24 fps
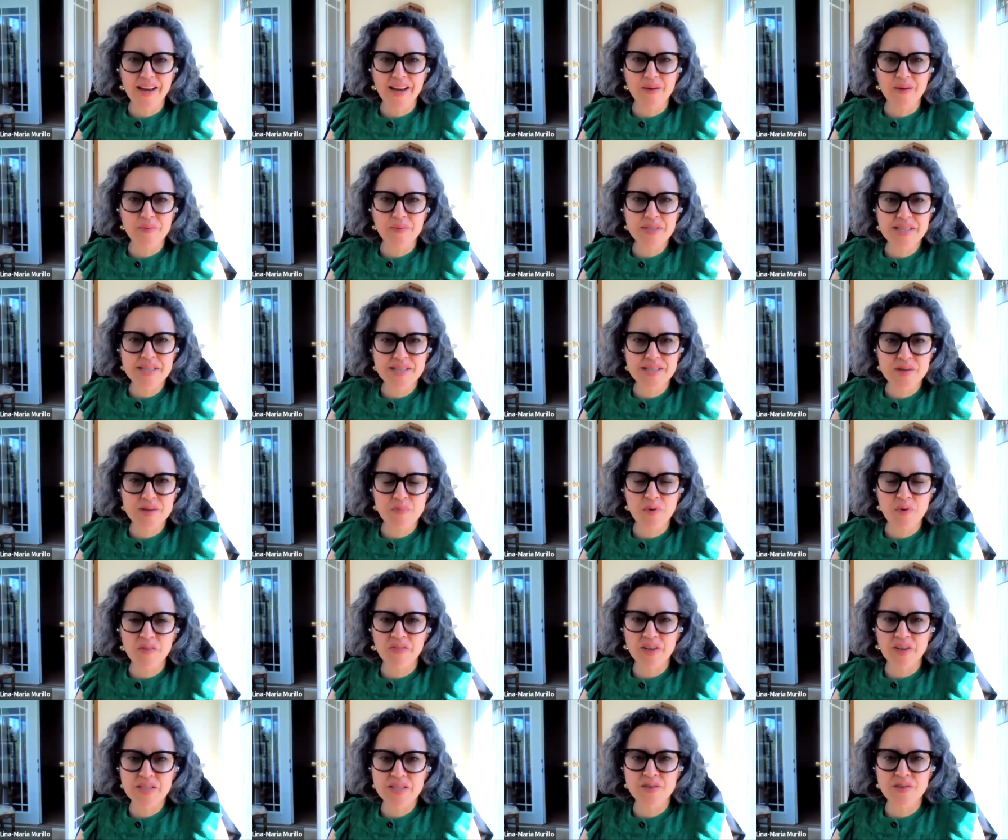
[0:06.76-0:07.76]
and I am
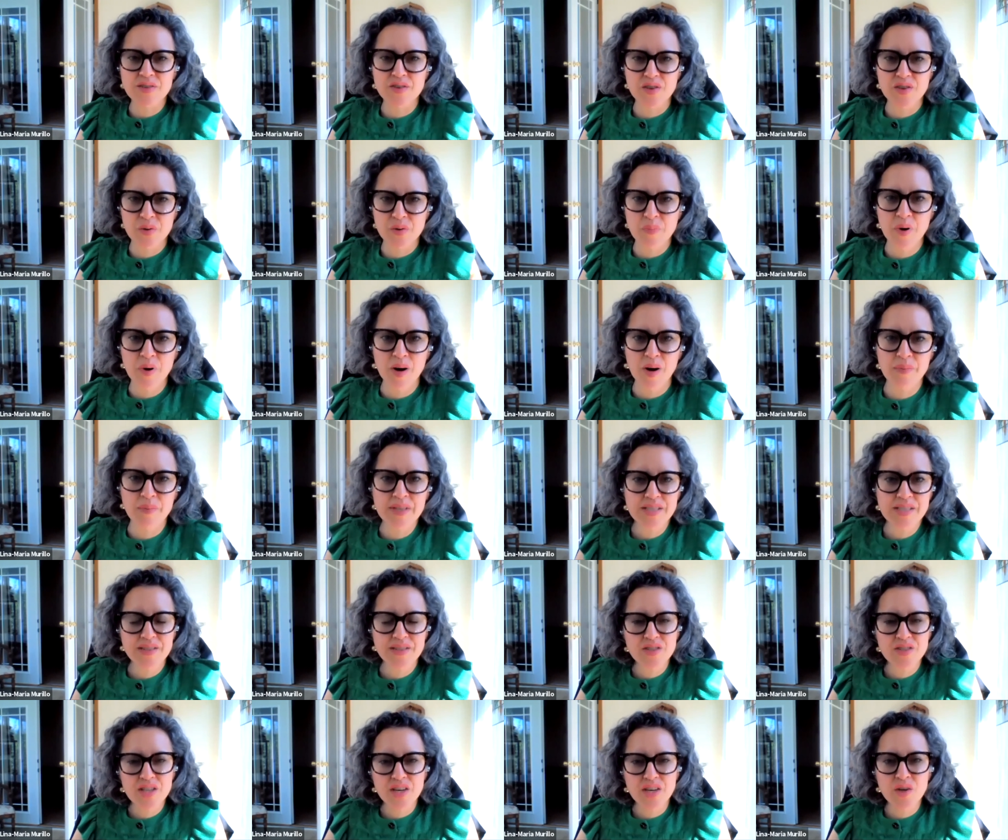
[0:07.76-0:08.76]
assistant professor in the
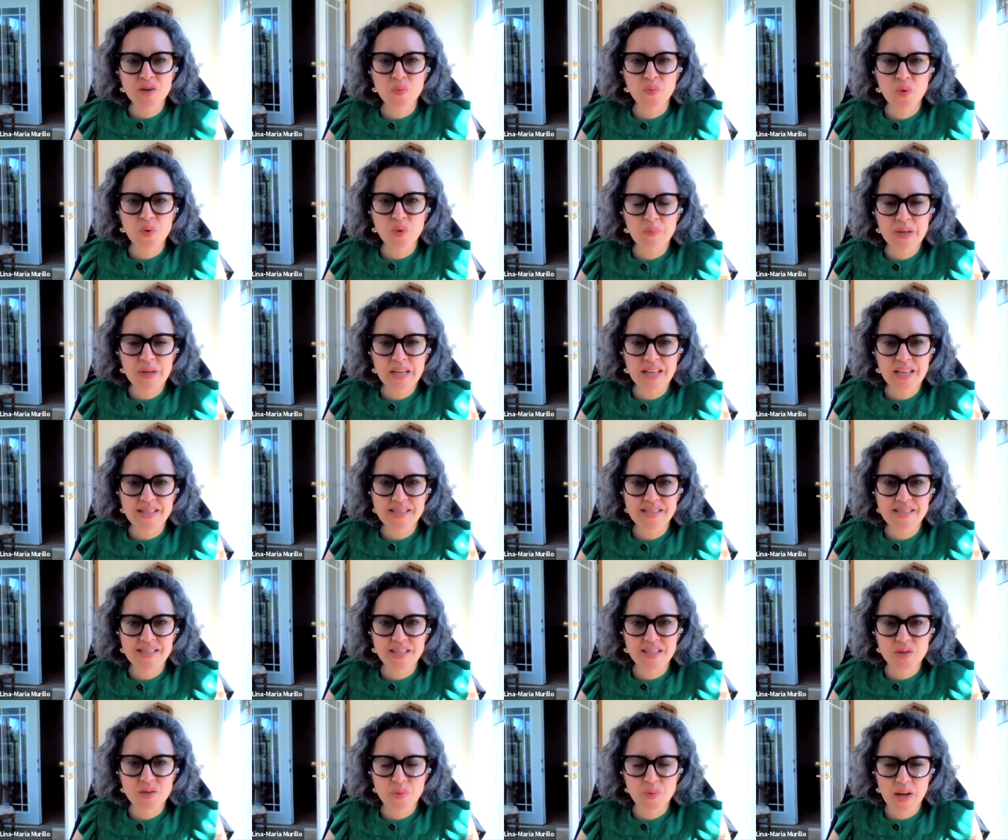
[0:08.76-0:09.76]
departments of gender, women,
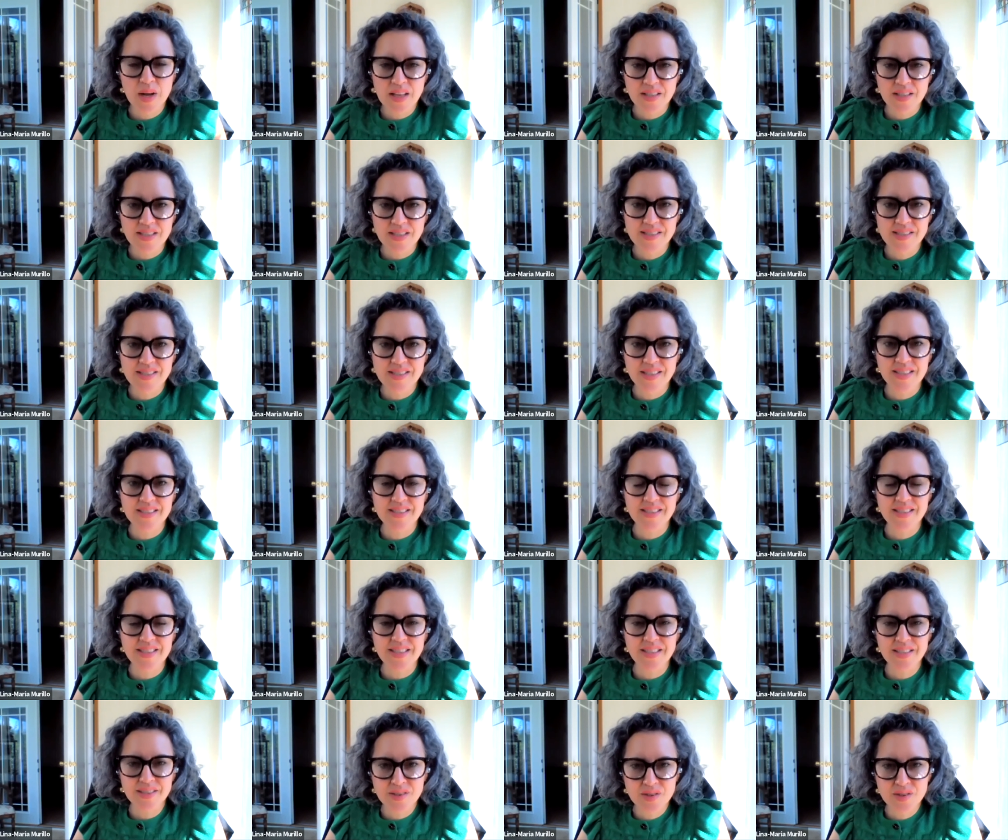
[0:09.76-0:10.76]
and sexuality
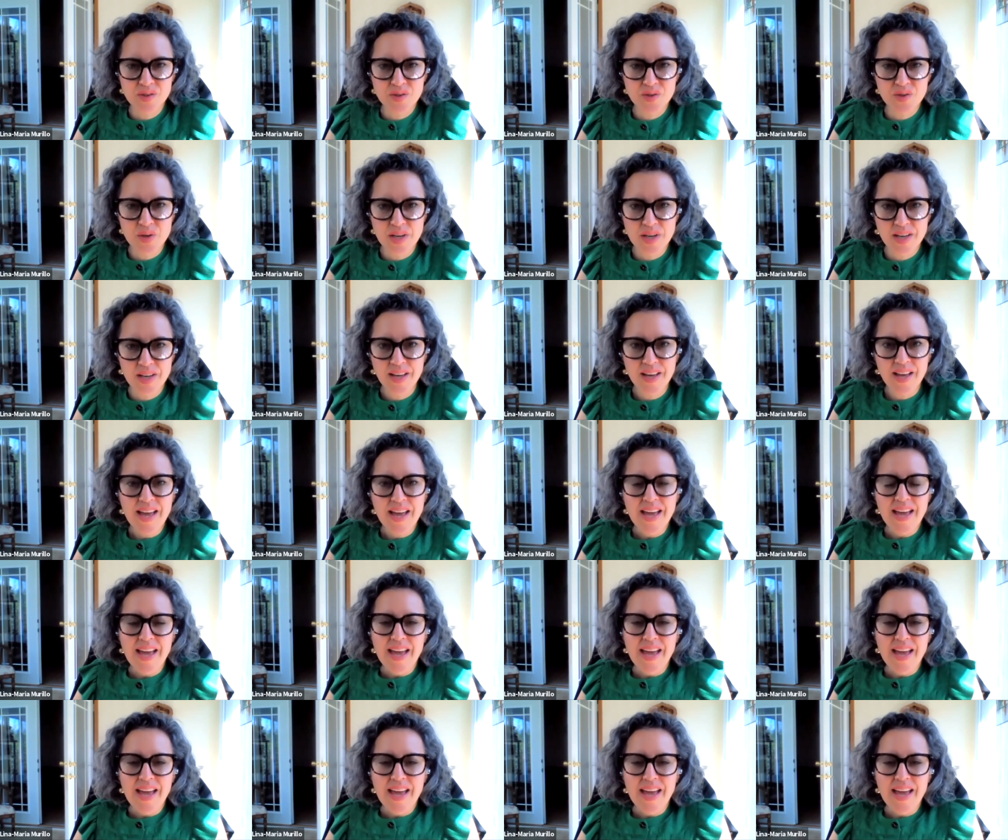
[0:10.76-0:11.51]
studies and history.